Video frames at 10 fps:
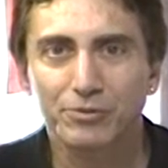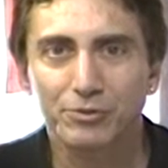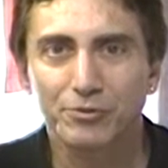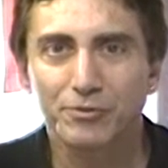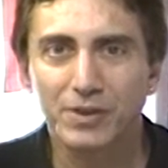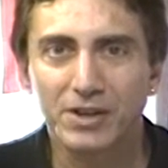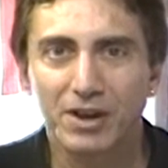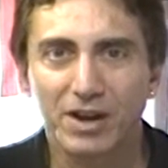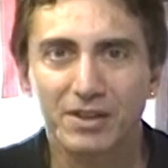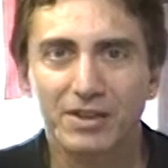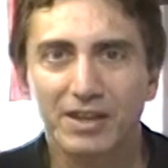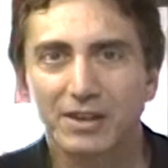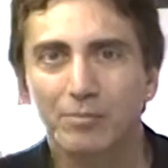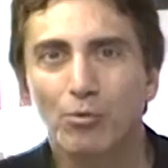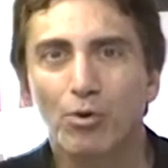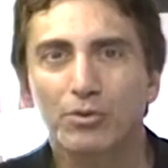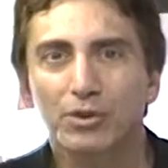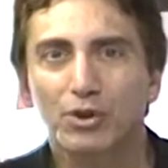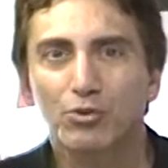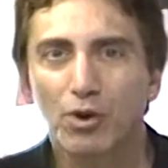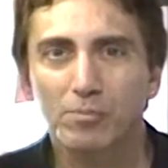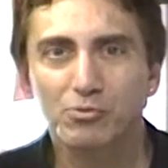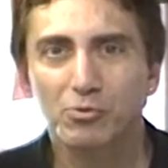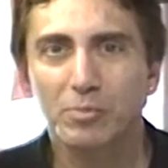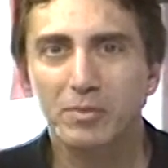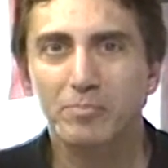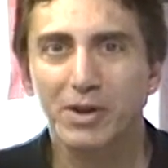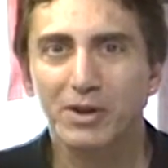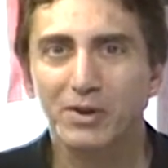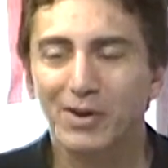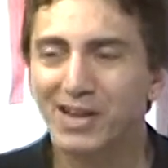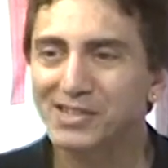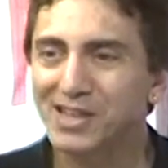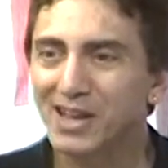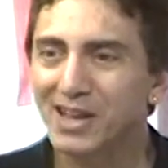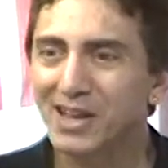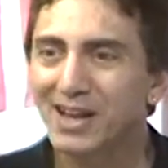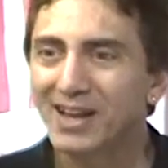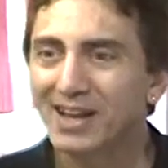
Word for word: to, to feed on, more the crumbs will be bigger as they